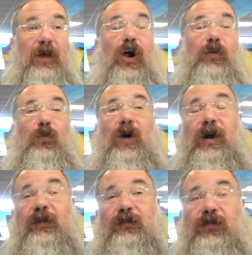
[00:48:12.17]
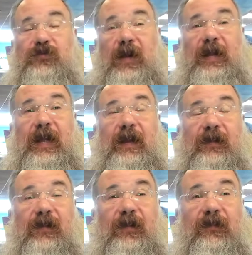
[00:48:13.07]
unwise to try to get
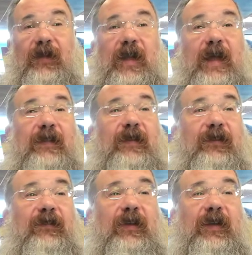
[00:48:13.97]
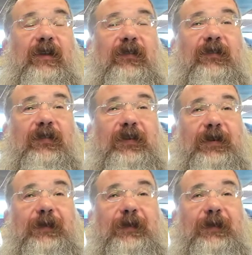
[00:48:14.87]
into this. This is